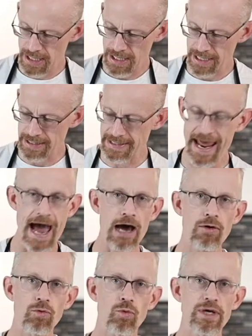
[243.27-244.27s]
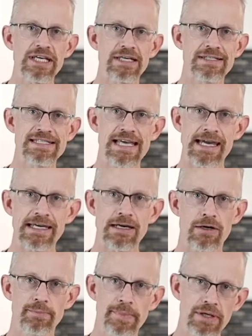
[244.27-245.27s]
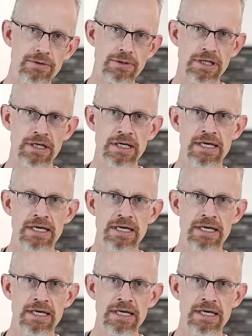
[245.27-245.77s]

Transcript: And now we can take our milk